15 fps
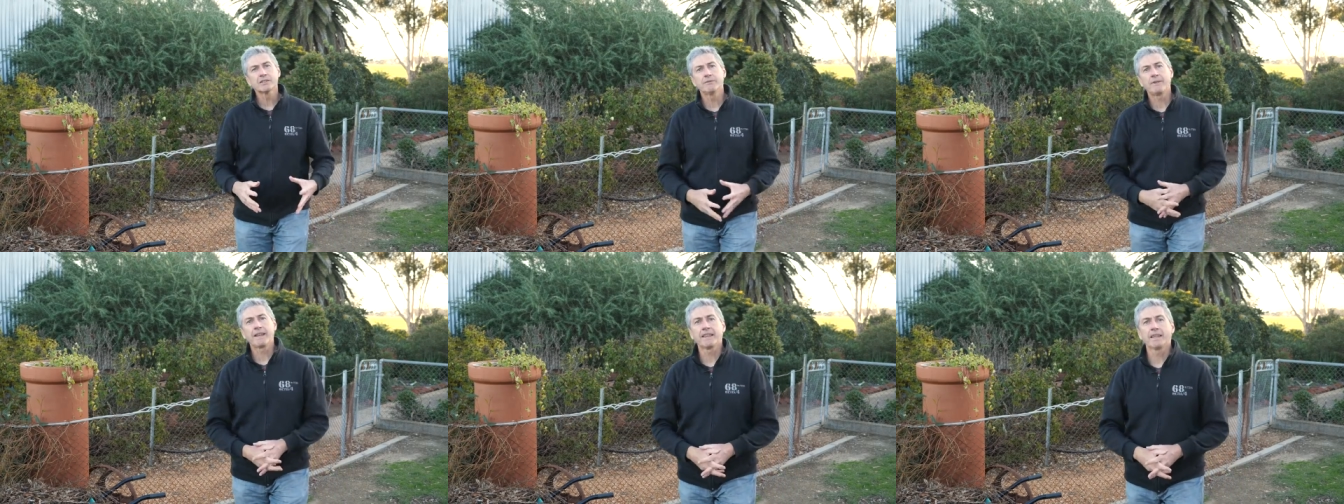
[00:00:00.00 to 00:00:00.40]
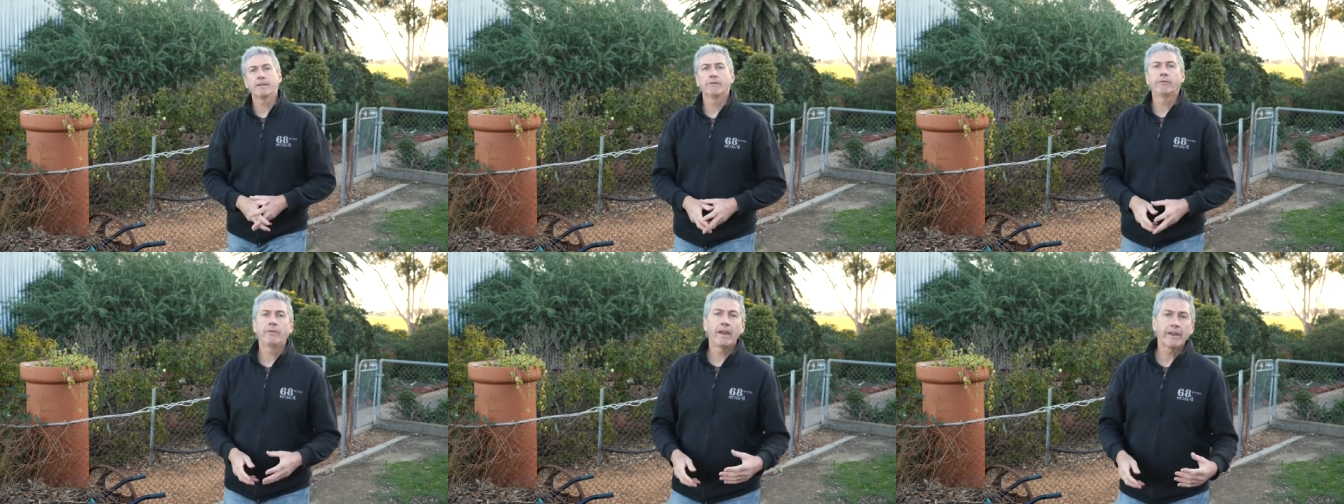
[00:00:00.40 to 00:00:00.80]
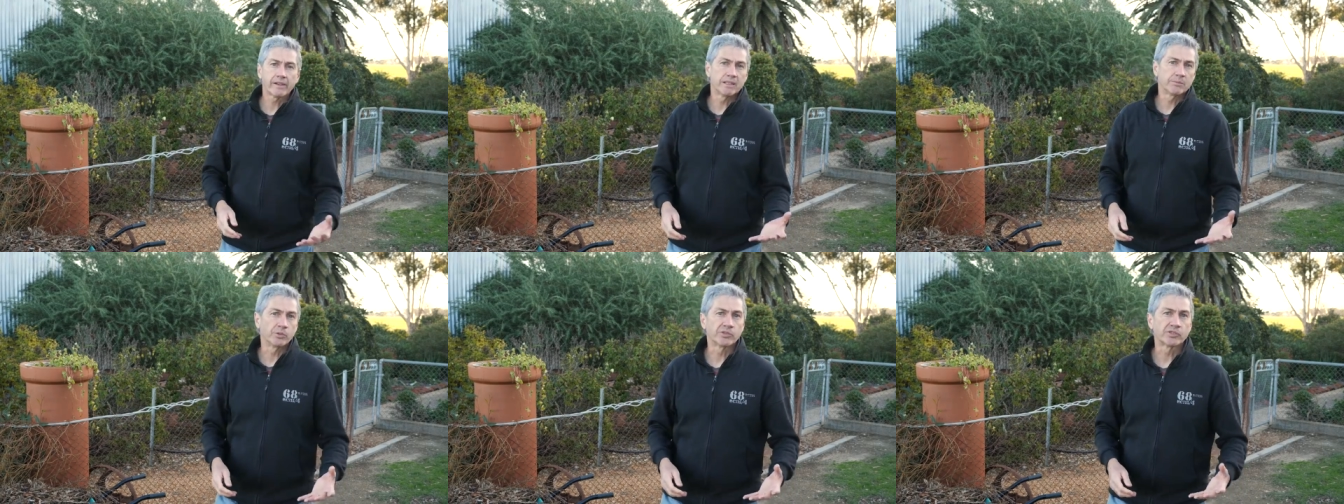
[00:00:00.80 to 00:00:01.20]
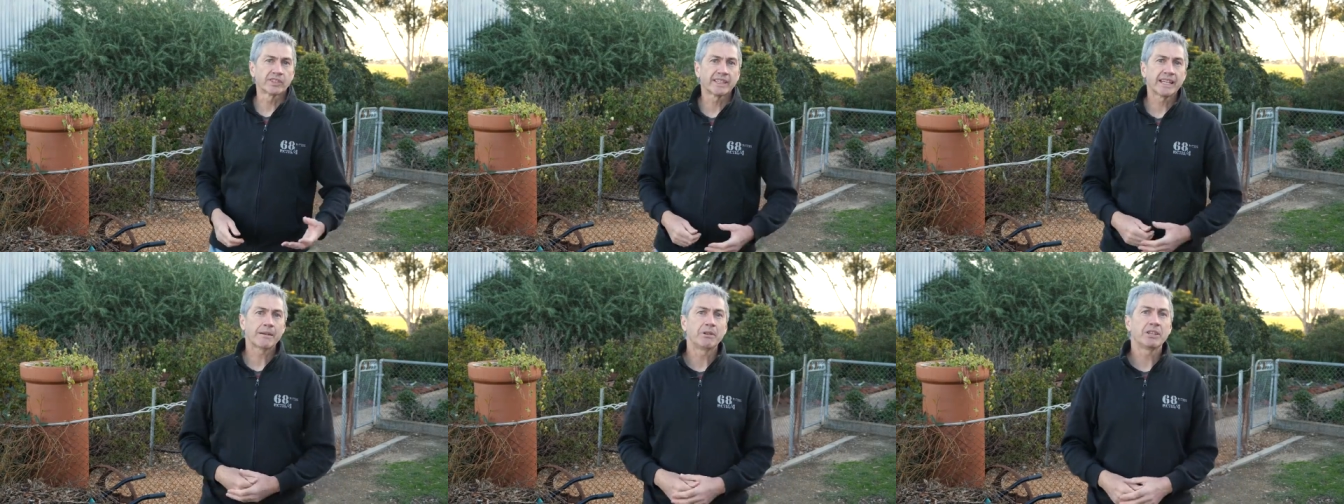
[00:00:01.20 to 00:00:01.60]
of other variables
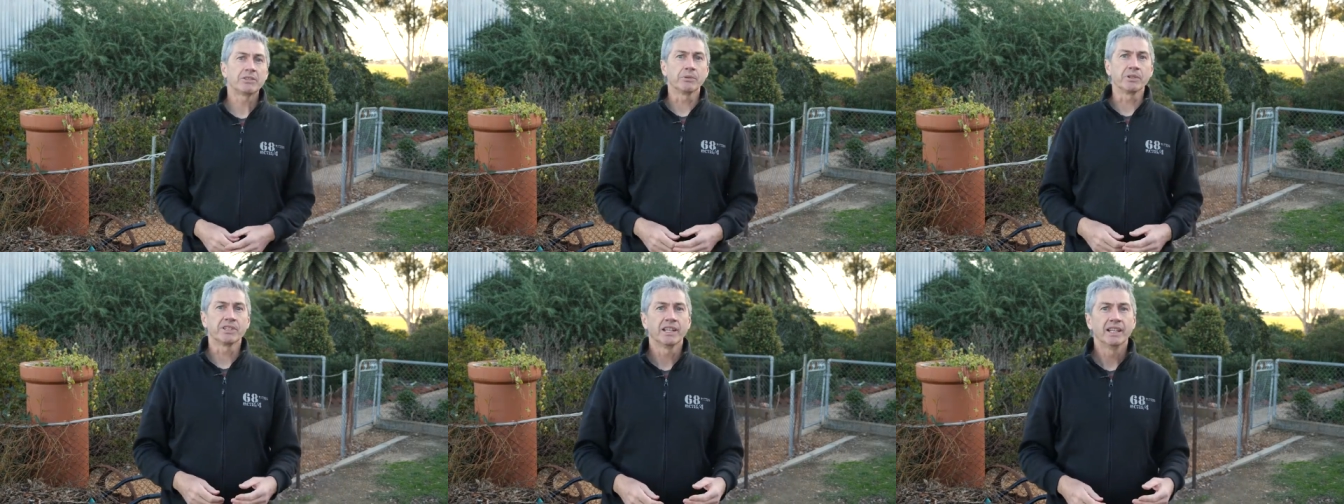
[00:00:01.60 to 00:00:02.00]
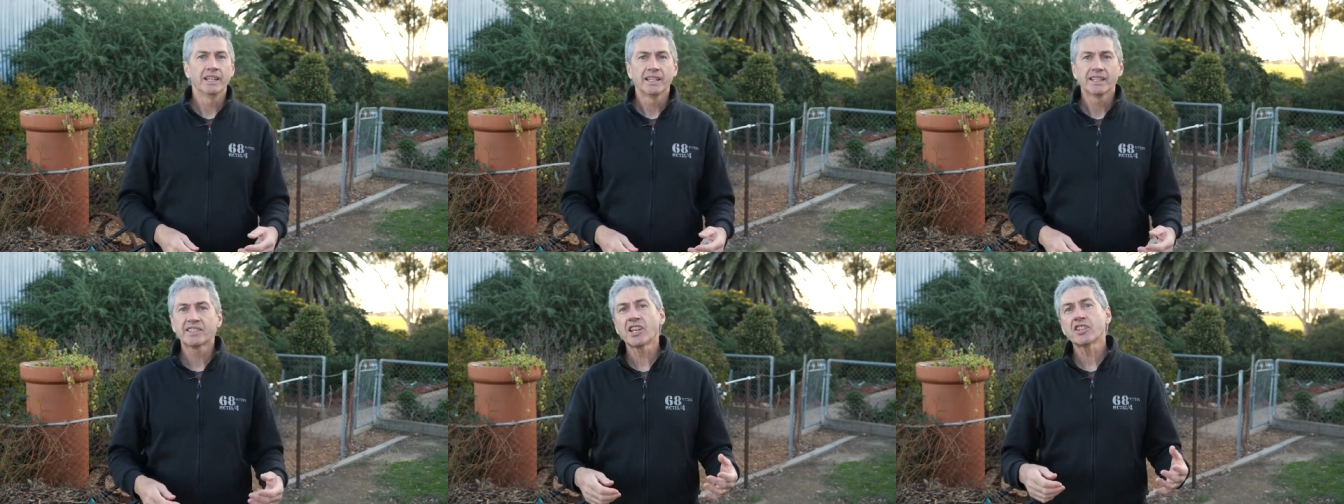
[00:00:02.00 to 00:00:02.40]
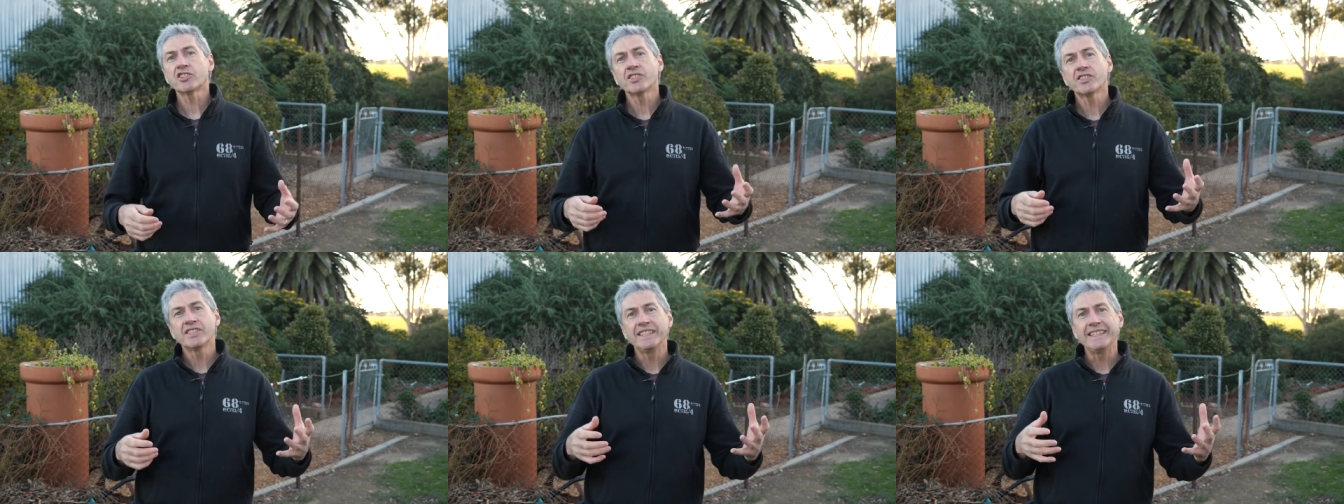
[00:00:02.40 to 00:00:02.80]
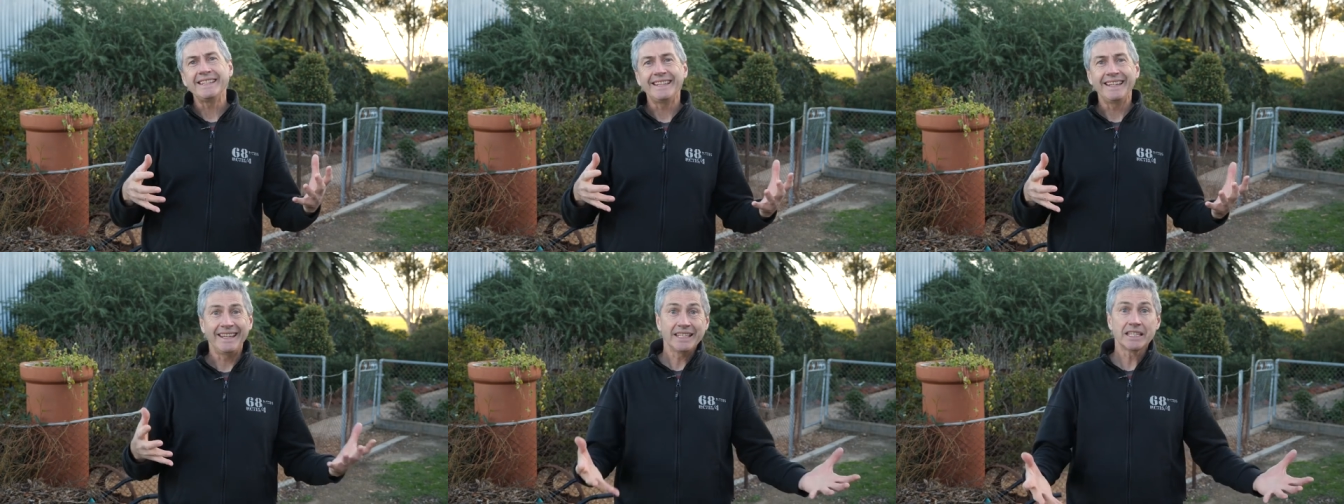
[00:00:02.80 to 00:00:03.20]
that come into it, such as the
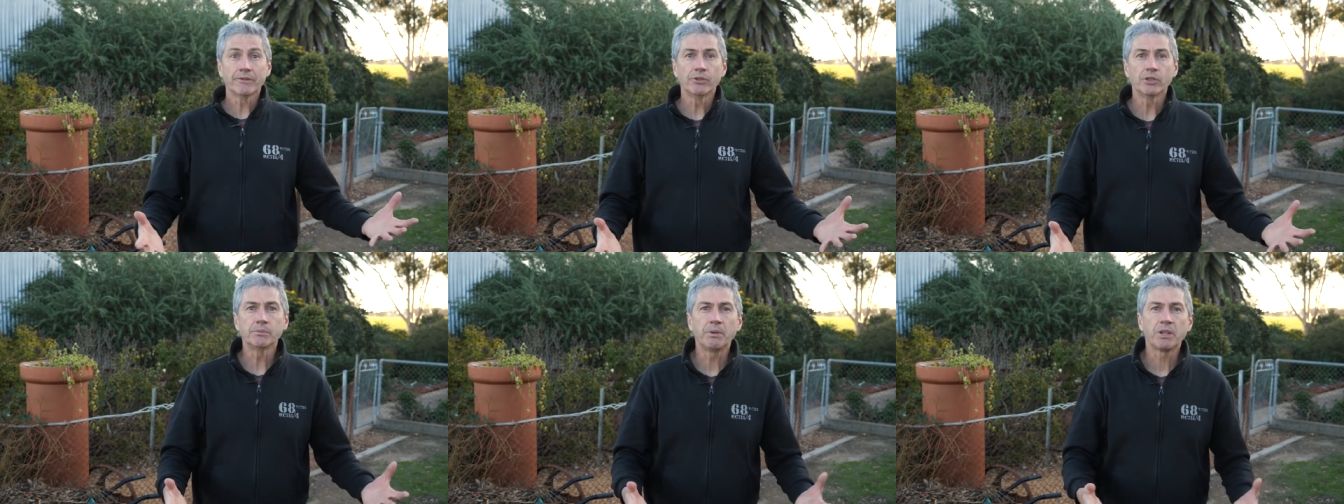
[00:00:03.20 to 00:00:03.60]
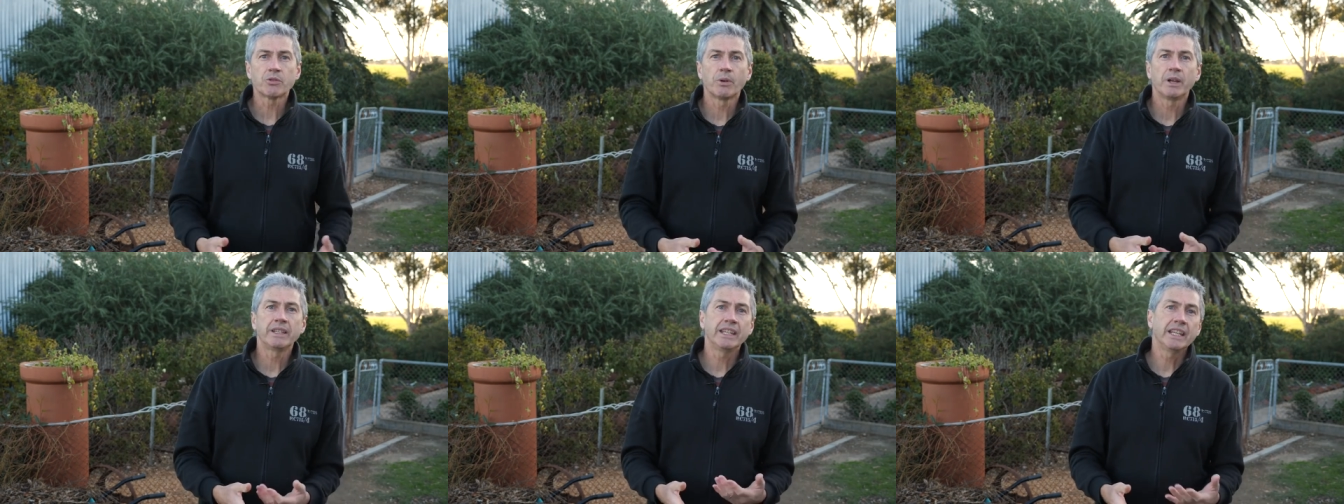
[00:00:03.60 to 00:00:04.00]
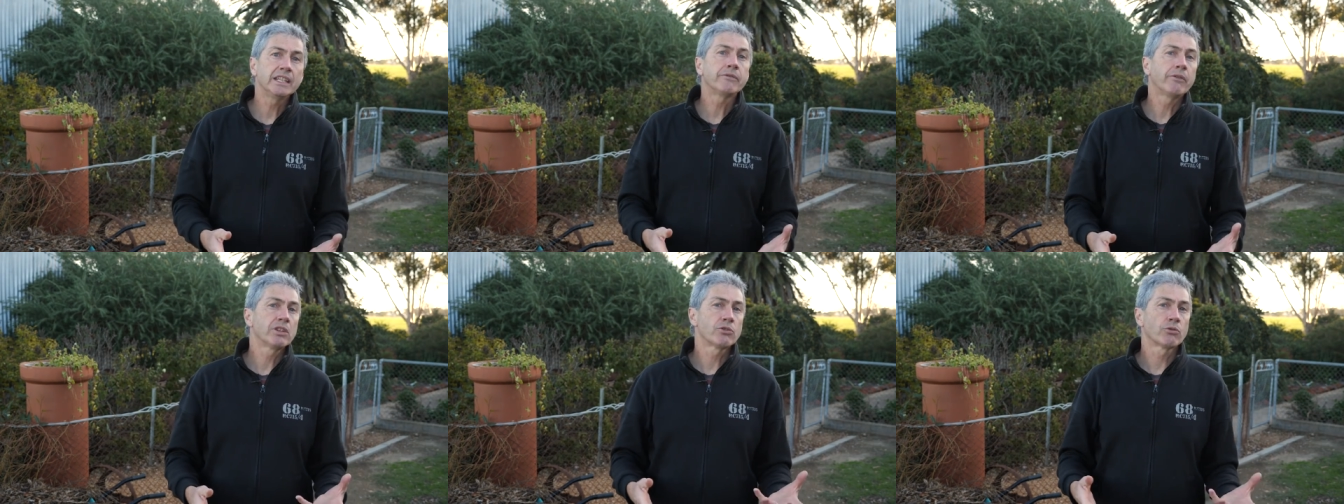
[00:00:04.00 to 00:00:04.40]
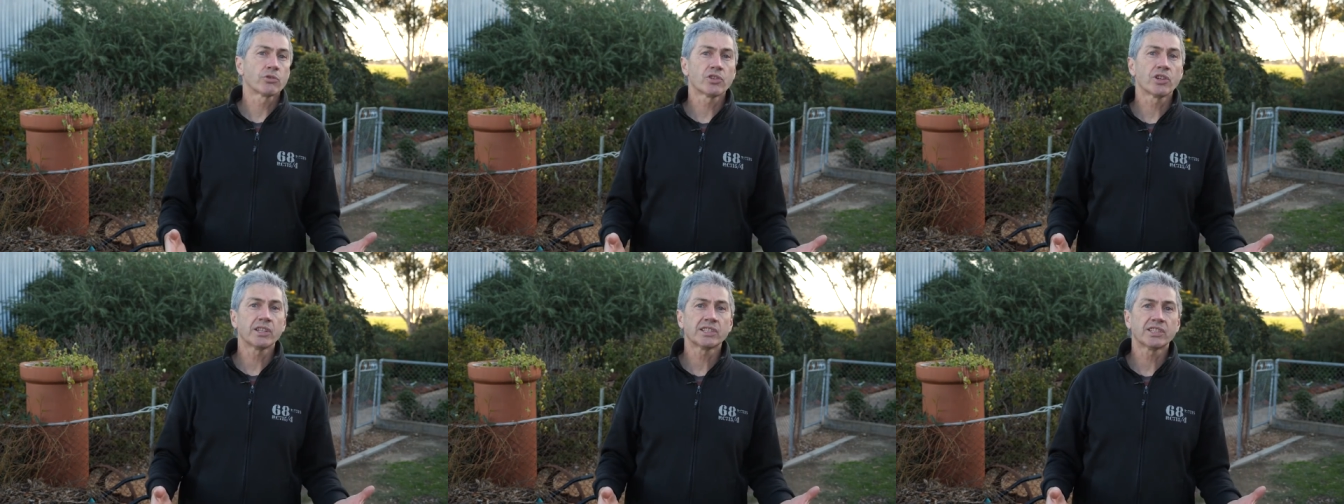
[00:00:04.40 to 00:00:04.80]
interval between the individual
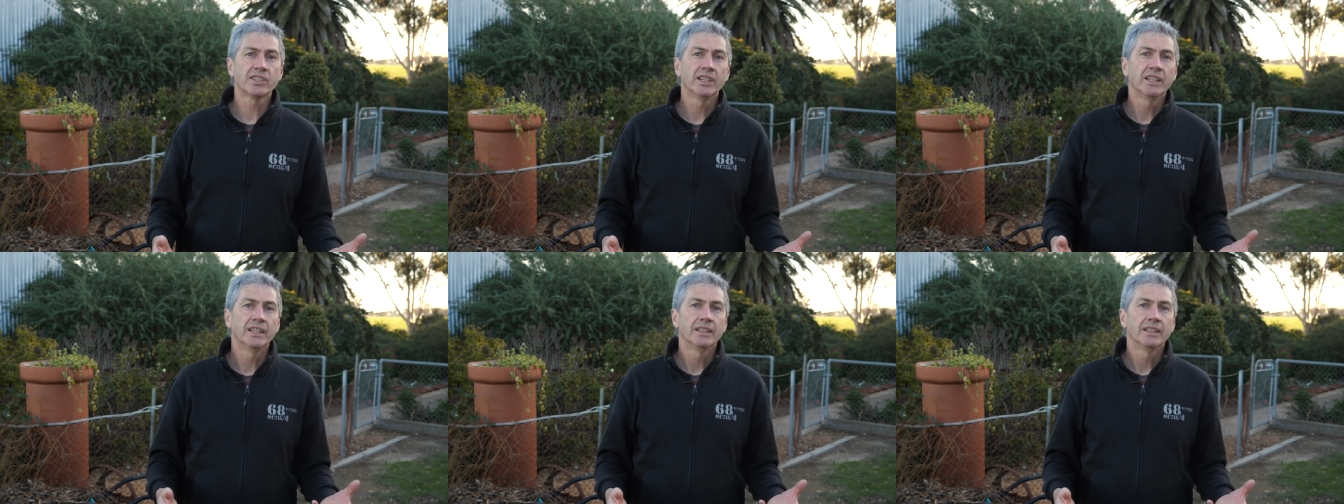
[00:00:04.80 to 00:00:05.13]
shots,